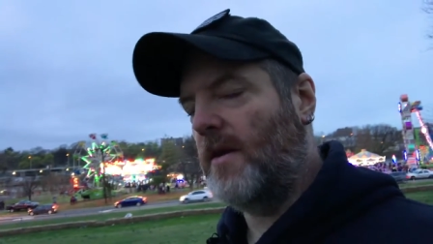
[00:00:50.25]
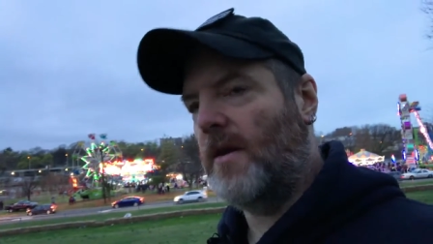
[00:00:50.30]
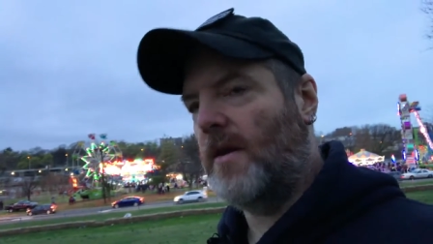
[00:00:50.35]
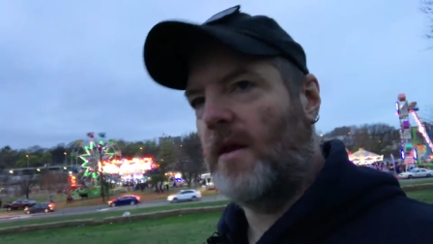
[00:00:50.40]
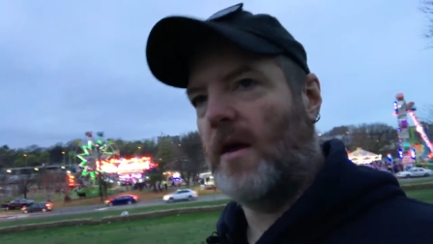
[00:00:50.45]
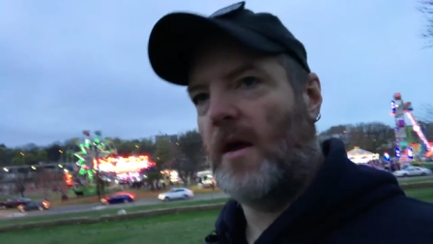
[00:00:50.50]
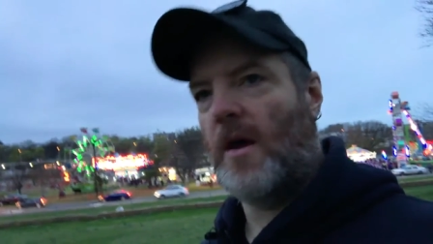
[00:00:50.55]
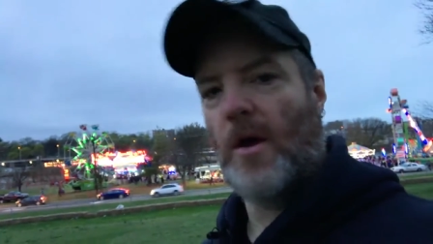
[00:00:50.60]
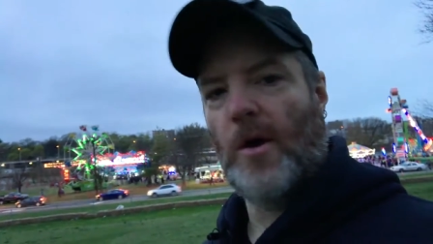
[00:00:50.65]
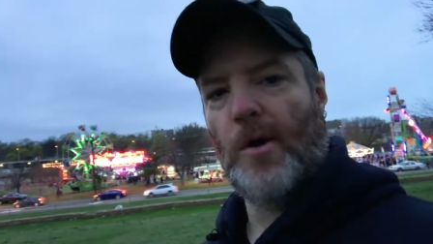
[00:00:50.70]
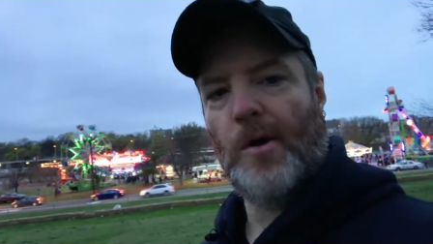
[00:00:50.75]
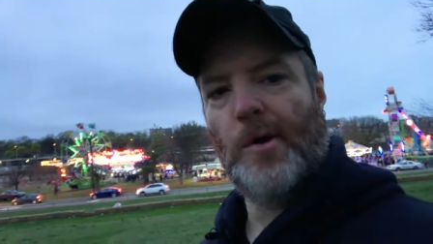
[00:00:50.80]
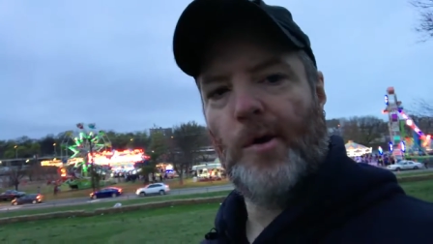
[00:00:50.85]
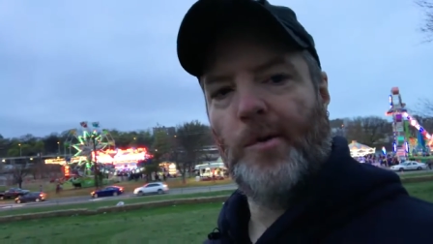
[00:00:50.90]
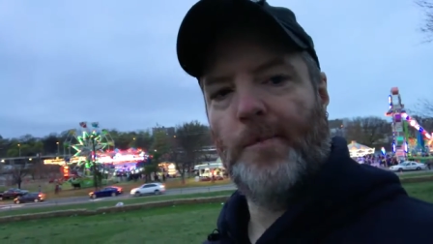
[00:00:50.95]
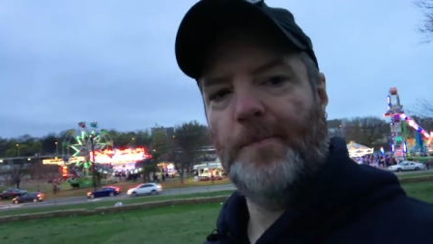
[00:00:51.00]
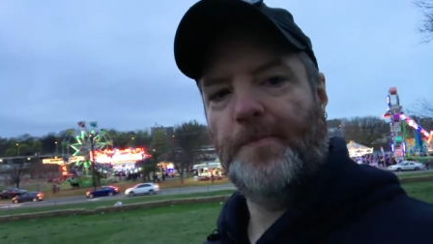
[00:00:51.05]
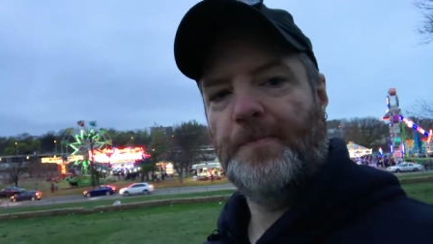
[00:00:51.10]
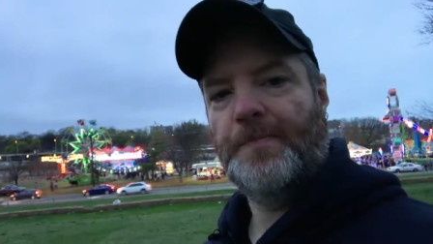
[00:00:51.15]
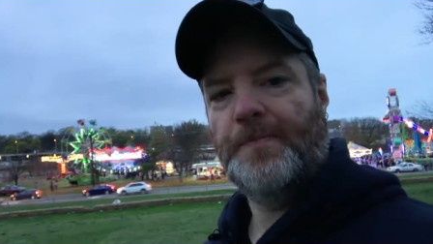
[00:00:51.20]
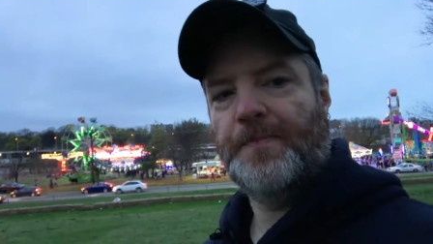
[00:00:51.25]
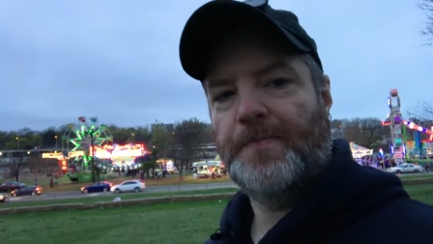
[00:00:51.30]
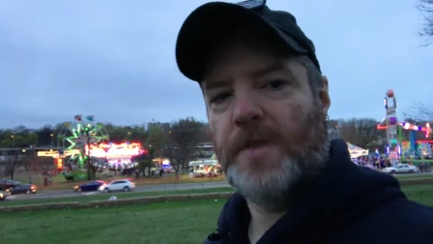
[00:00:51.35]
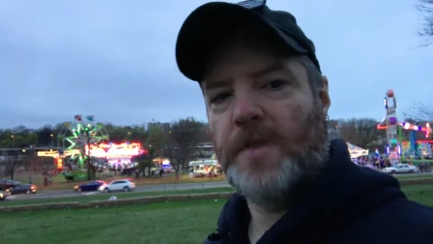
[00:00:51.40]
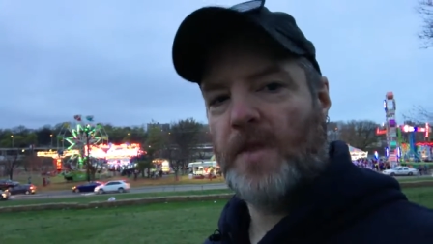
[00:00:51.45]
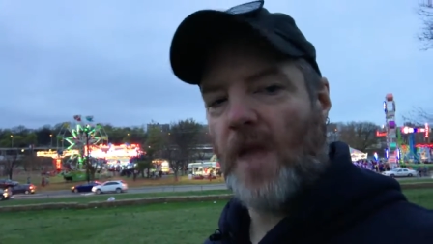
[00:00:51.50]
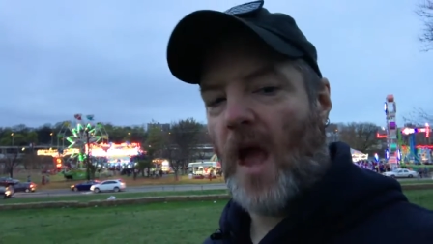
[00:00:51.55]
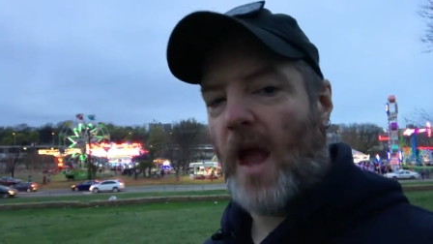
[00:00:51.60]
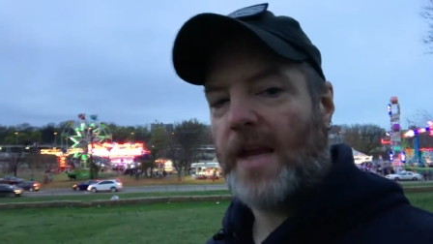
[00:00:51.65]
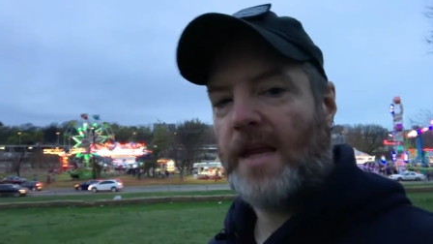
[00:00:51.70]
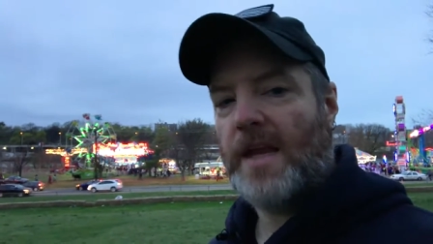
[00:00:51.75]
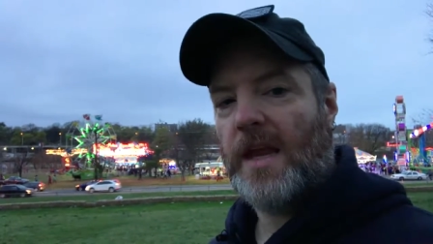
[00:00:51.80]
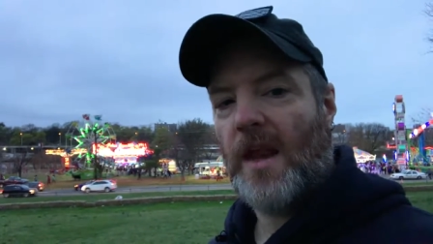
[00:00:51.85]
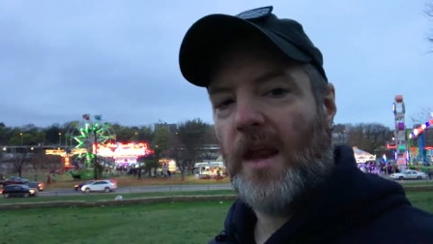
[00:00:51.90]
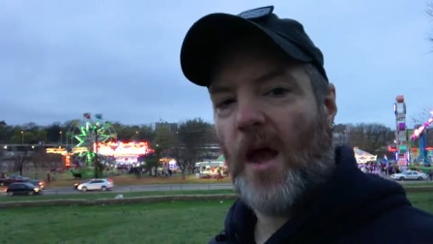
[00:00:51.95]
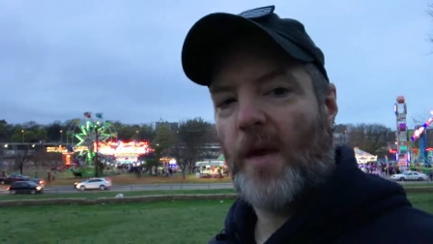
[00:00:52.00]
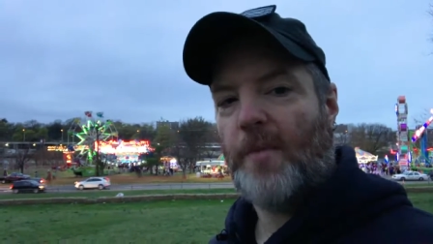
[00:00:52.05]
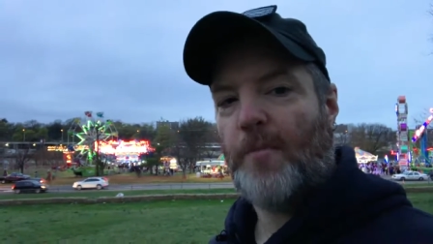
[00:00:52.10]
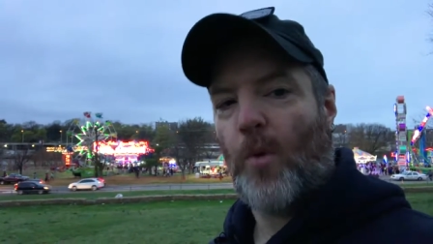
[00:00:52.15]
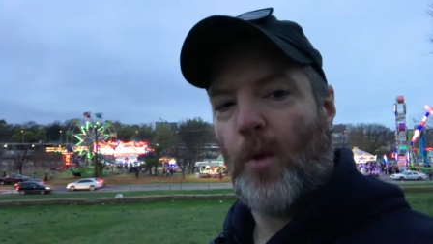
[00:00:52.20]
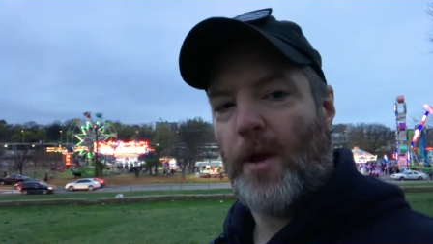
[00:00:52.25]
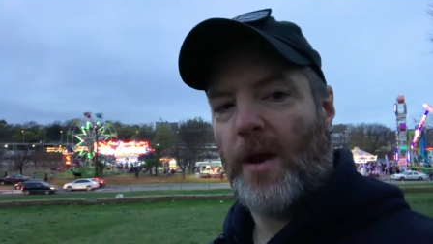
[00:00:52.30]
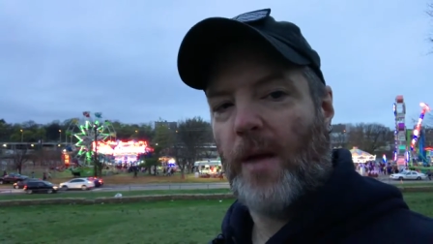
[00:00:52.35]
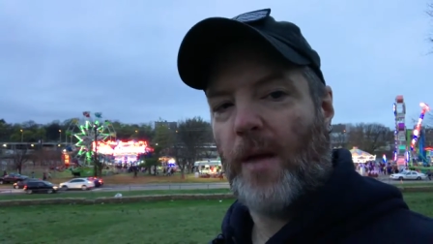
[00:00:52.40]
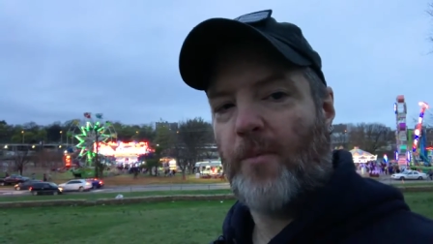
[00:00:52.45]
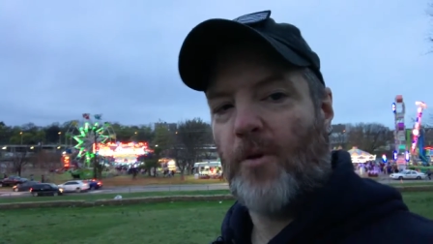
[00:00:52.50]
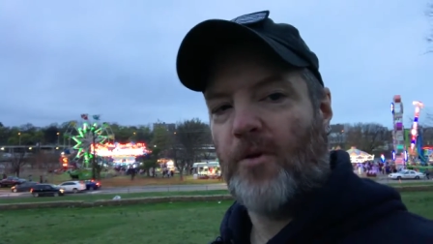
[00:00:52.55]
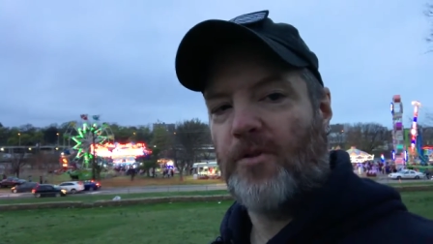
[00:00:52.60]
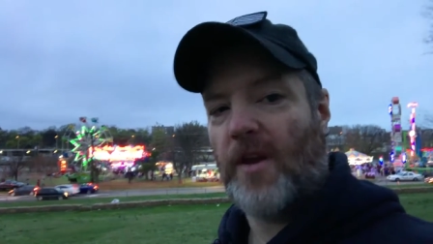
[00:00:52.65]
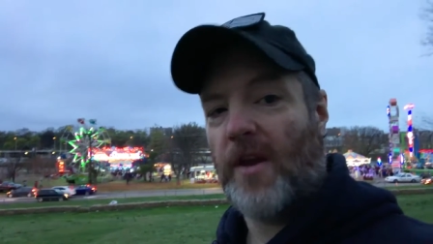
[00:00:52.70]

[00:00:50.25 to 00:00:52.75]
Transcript: 99.9% um,